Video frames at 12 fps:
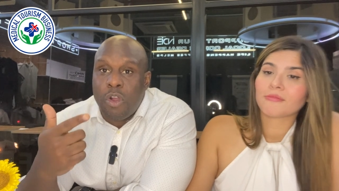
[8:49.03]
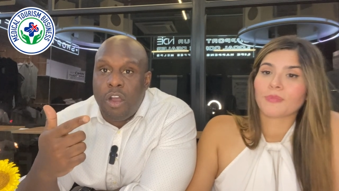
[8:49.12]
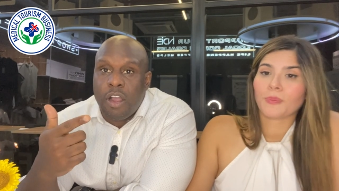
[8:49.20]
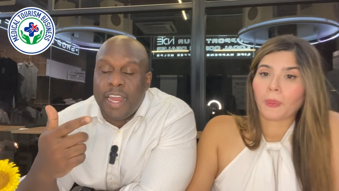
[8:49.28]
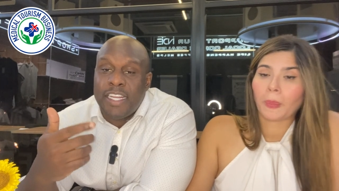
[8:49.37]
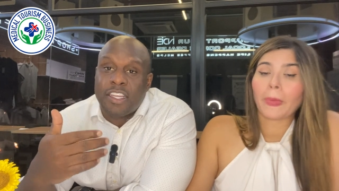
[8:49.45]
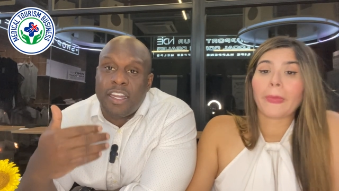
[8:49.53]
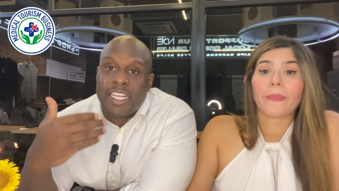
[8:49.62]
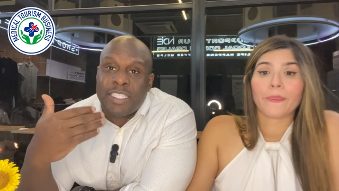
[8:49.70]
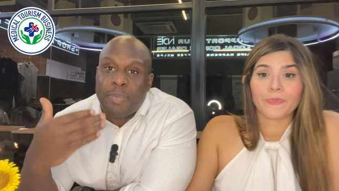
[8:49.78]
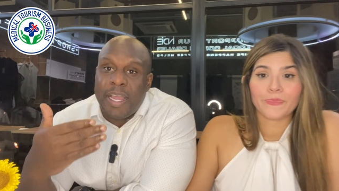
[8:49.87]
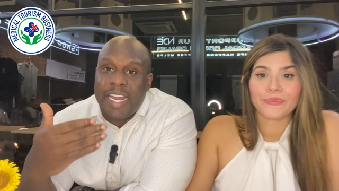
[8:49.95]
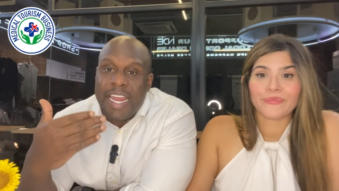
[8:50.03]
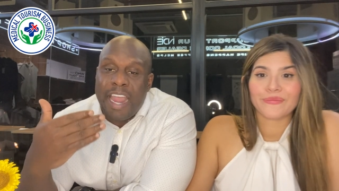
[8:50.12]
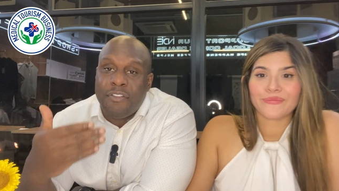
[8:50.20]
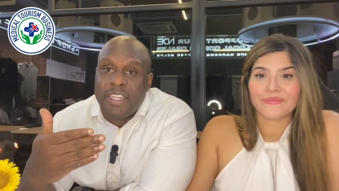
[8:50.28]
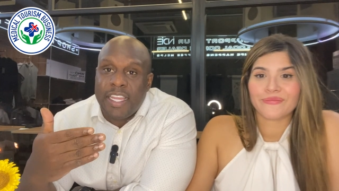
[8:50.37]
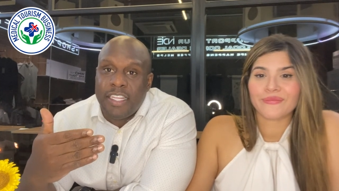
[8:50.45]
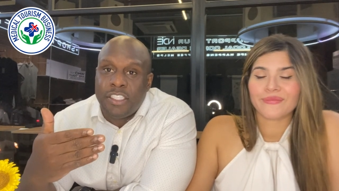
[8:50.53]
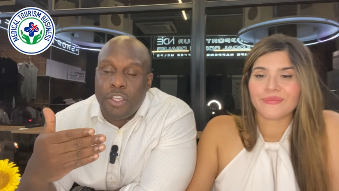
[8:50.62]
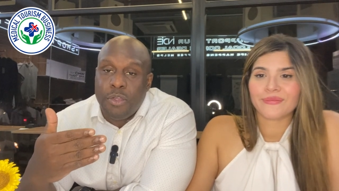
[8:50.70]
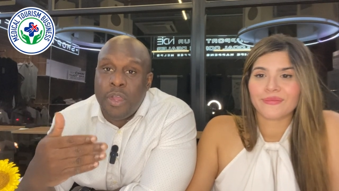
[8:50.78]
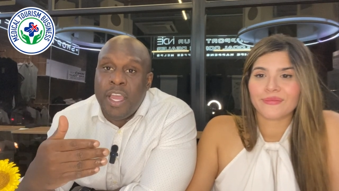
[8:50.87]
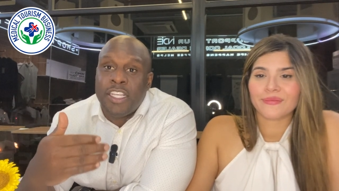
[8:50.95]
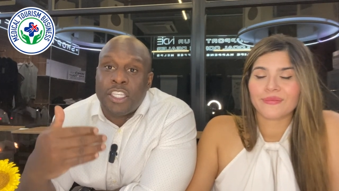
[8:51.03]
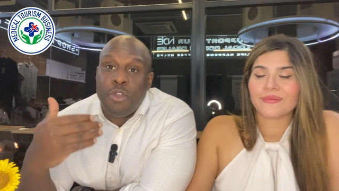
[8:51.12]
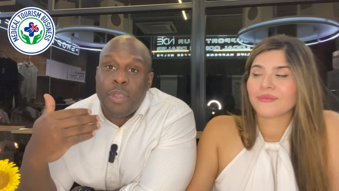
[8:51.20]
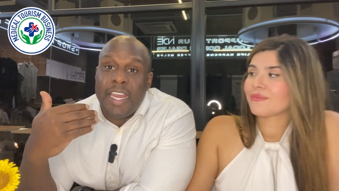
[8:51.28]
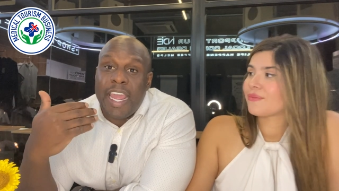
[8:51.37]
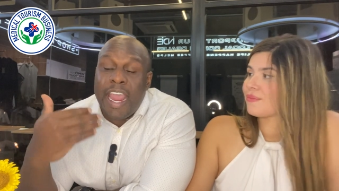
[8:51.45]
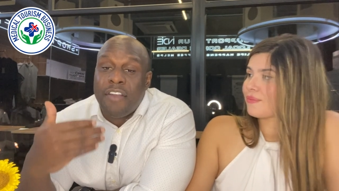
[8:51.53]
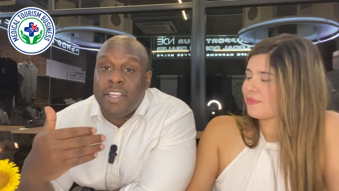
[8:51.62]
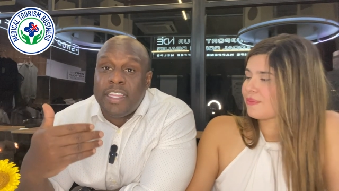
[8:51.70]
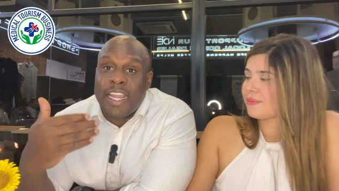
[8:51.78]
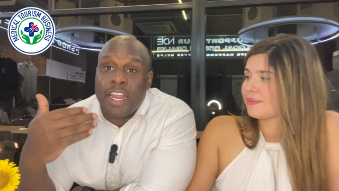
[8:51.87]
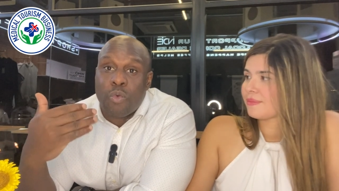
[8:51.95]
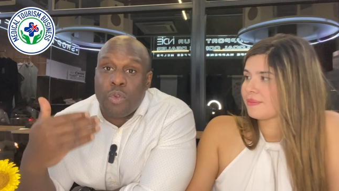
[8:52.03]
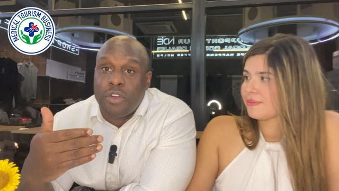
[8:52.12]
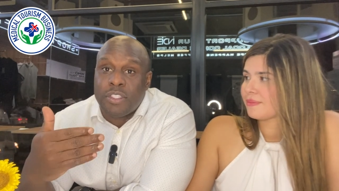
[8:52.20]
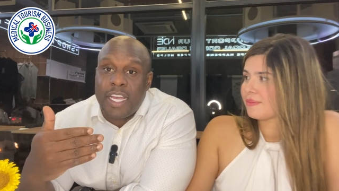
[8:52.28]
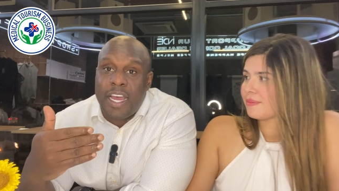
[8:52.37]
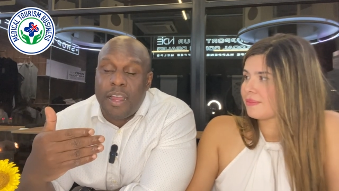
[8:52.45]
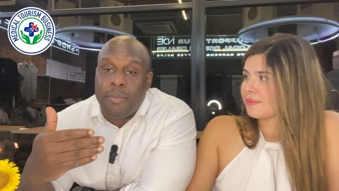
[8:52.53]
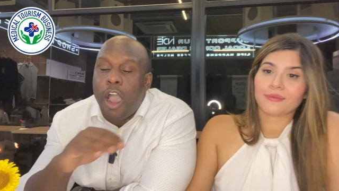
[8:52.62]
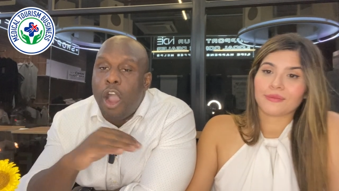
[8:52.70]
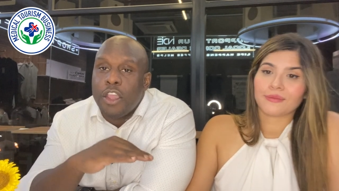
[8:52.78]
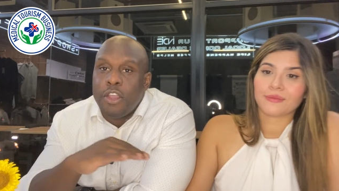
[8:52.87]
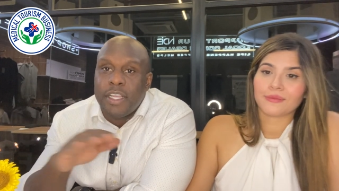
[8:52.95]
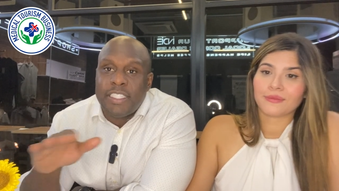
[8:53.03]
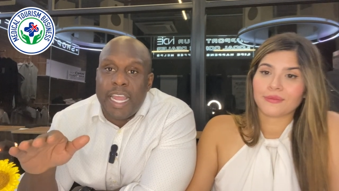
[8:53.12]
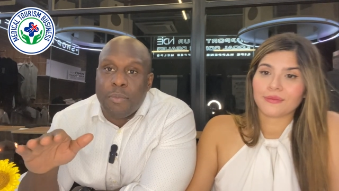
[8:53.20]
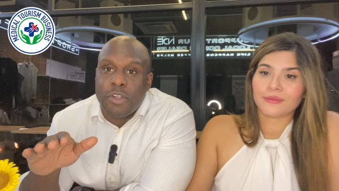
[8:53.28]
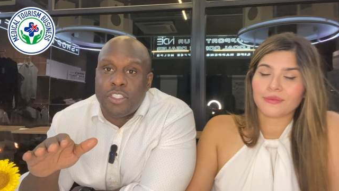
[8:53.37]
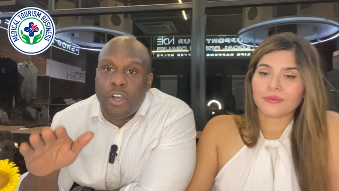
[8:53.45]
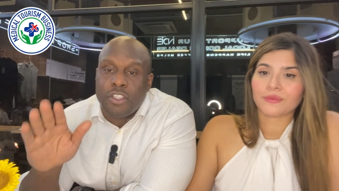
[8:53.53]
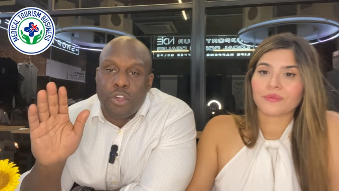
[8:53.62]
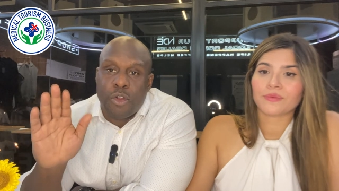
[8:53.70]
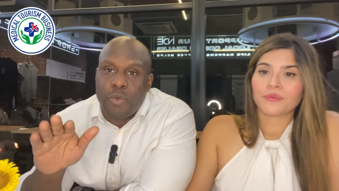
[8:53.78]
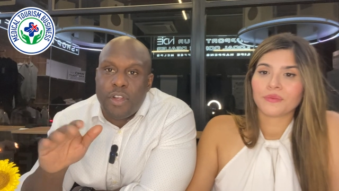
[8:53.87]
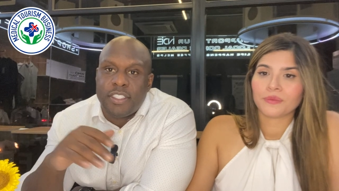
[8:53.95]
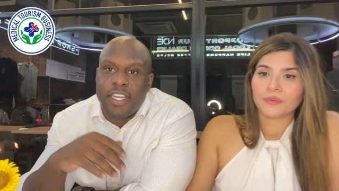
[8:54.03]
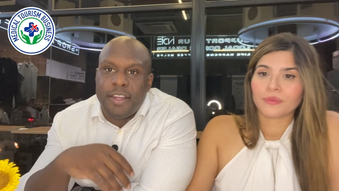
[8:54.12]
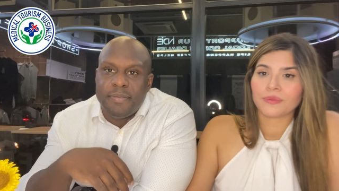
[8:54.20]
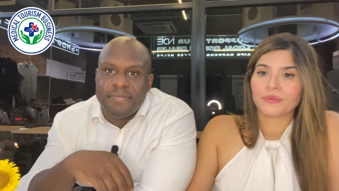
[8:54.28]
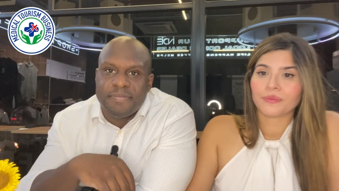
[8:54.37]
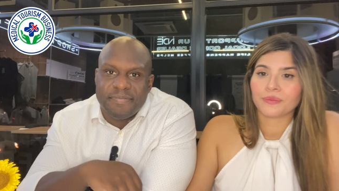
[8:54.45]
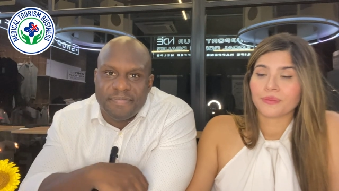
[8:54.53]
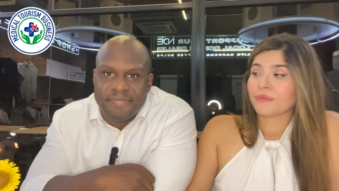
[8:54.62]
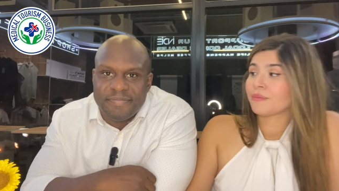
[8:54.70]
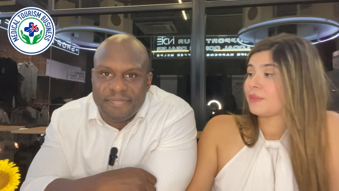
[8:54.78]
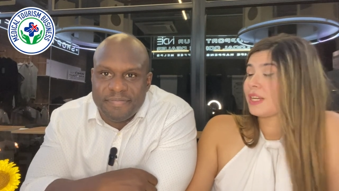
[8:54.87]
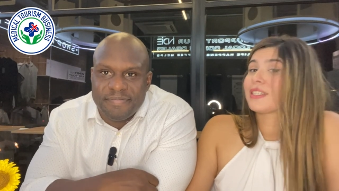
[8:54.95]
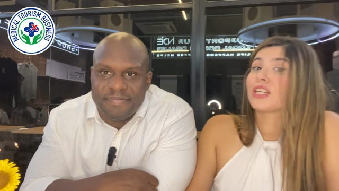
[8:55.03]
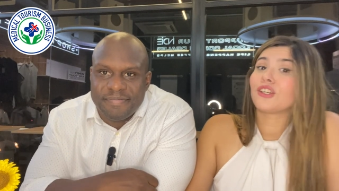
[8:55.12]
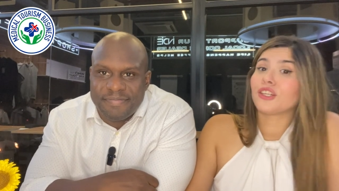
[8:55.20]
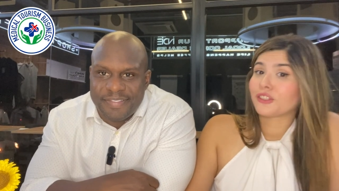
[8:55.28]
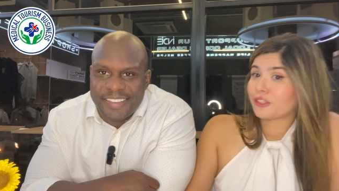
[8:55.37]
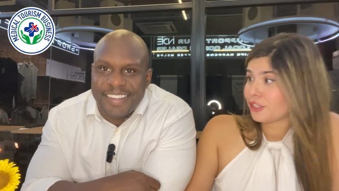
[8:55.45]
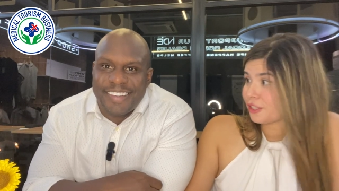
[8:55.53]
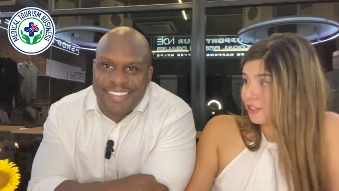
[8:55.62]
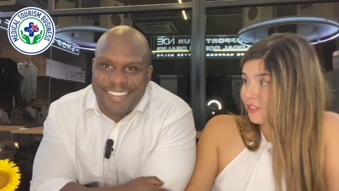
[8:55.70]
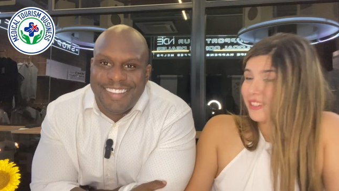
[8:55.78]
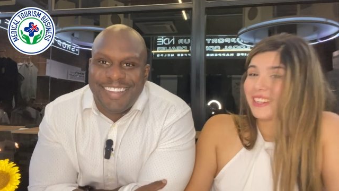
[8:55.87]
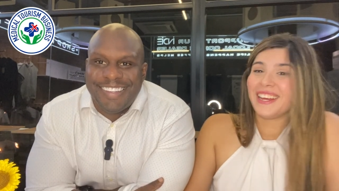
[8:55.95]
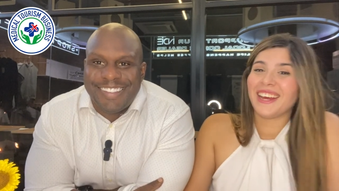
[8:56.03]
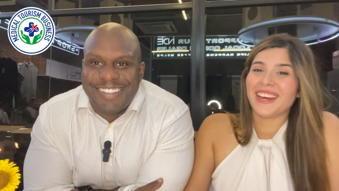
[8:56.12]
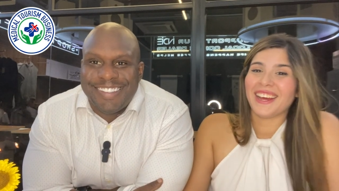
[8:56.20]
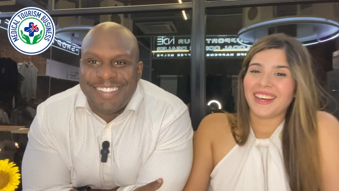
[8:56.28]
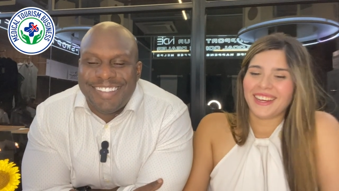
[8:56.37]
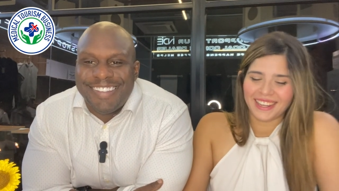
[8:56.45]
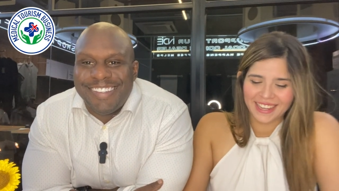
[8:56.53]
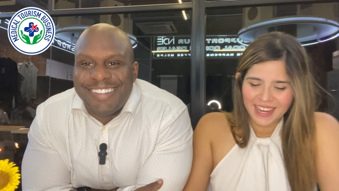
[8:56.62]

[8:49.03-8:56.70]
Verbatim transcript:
Speaker 1: wrong, and it's gonna explain everything to you. So you get everything in real time. All your exam results are in real time.
Speaker 2: That's a good course. Yes.